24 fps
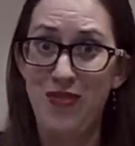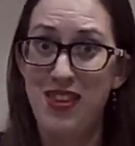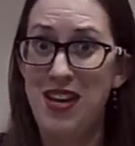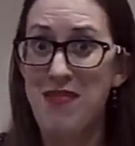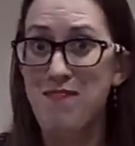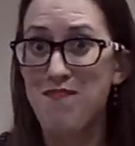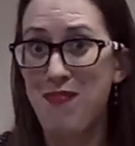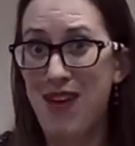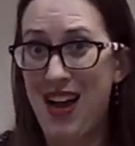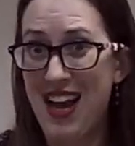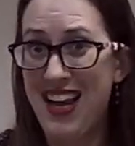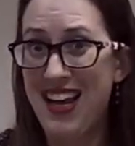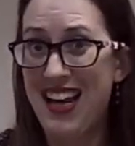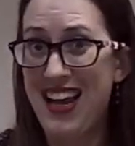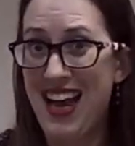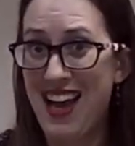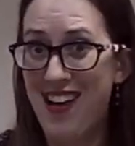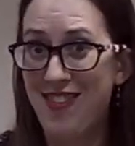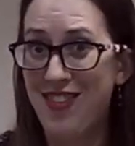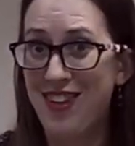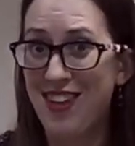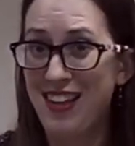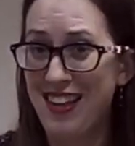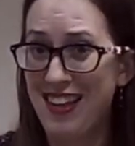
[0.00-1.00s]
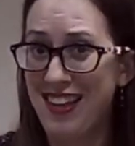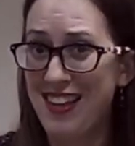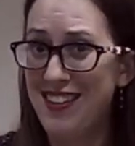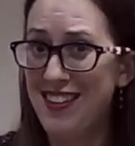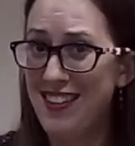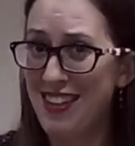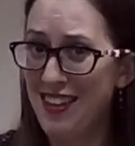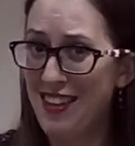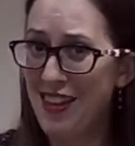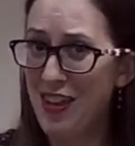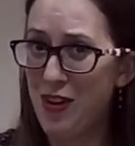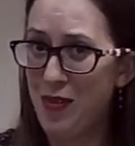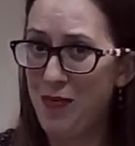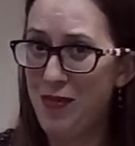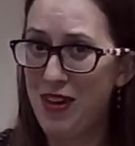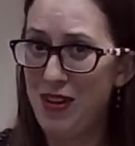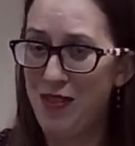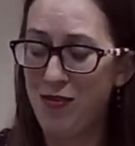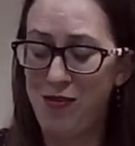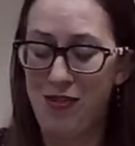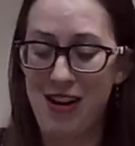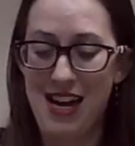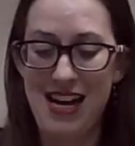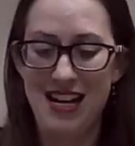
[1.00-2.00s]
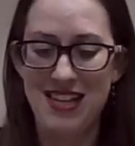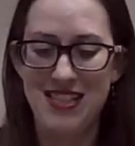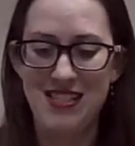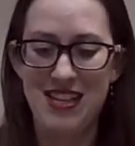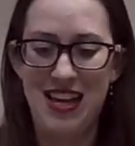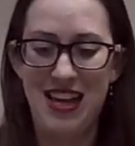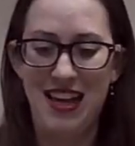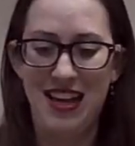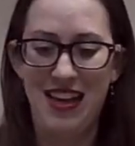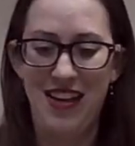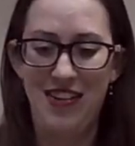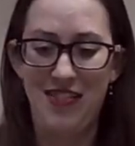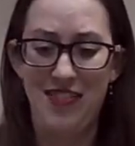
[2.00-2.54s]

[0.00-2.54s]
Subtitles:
they might have a little bit of wax hanging